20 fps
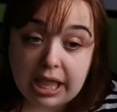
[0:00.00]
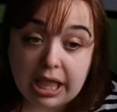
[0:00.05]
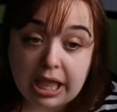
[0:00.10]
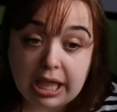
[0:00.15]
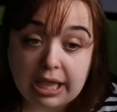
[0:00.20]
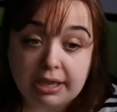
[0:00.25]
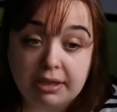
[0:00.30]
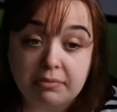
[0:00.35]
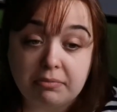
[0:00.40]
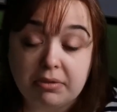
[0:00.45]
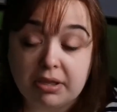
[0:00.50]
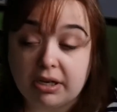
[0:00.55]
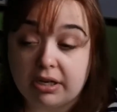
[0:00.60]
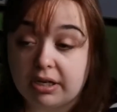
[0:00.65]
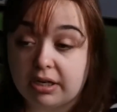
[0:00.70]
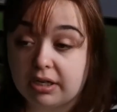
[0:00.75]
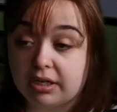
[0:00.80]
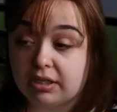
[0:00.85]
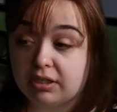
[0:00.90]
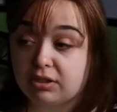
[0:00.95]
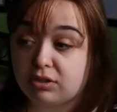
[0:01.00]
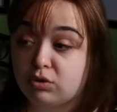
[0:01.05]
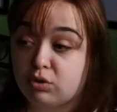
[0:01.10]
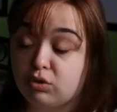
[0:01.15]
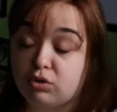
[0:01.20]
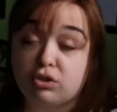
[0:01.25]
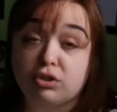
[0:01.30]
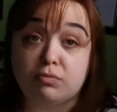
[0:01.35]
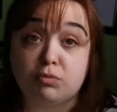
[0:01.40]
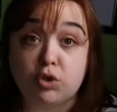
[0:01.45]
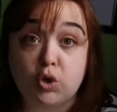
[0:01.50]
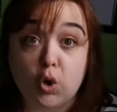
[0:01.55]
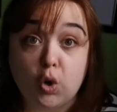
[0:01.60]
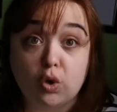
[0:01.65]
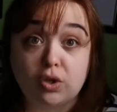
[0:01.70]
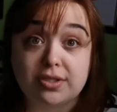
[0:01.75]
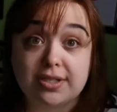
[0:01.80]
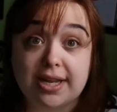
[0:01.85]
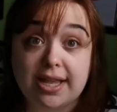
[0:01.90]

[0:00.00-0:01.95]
I'm gonna do some chores